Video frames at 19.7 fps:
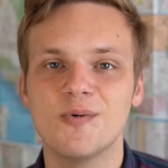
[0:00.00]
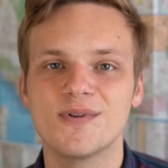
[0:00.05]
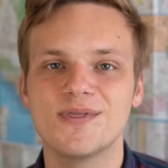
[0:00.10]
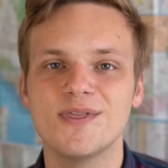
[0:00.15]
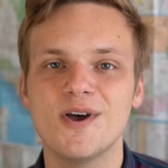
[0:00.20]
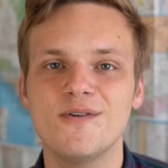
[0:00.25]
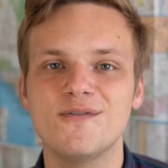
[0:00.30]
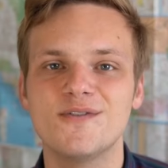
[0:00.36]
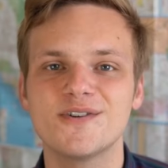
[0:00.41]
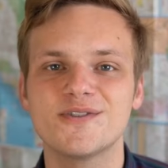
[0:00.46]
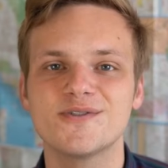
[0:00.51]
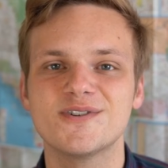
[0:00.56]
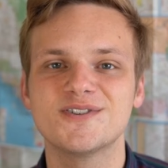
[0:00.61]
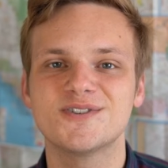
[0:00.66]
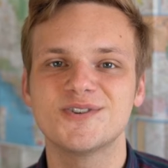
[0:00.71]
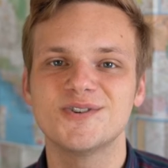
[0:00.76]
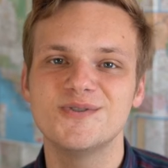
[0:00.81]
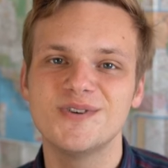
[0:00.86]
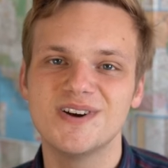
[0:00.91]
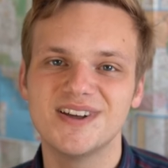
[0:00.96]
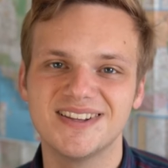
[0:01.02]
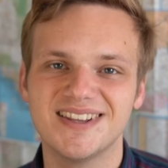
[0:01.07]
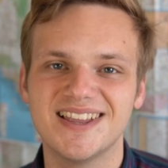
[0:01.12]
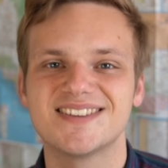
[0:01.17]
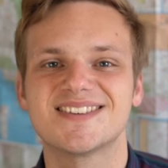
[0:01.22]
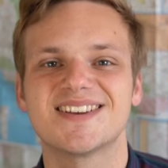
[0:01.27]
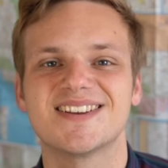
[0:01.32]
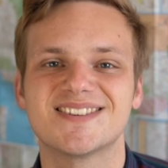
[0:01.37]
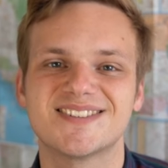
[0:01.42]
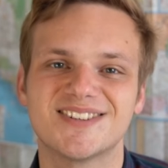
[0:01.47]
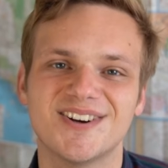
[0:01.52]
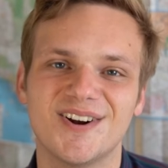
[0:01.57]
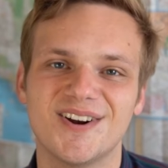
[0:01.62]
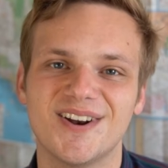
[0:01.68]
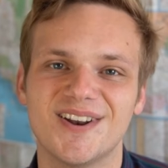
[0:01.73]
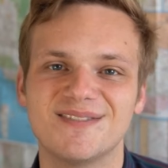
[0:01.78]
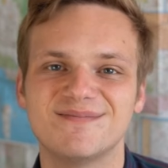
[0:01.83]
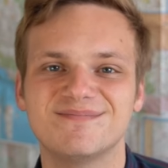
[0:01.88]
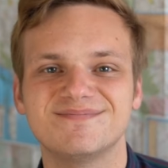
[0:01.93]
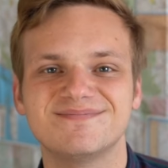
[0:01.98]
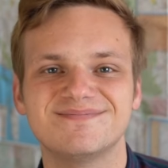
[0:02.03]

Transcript: with no further ado, let's get started.